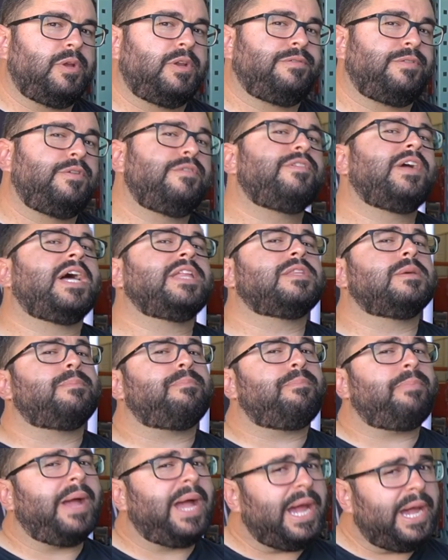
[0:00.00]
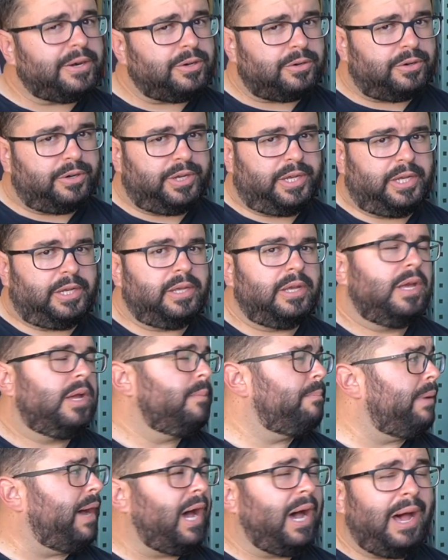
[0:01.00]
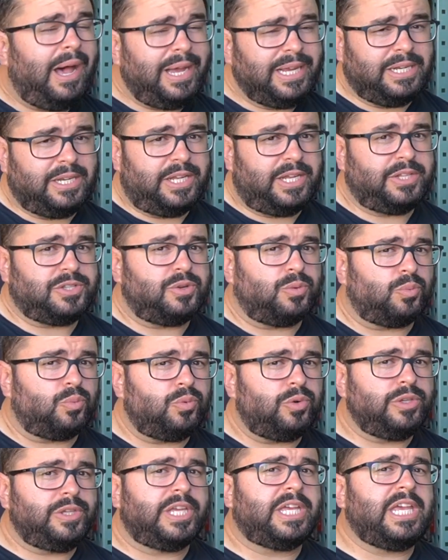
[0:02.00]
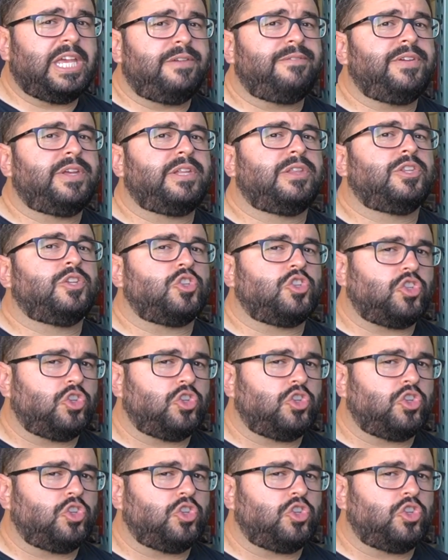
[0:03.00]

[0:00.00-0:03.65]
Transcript: but if you've got the battery behind it to really give it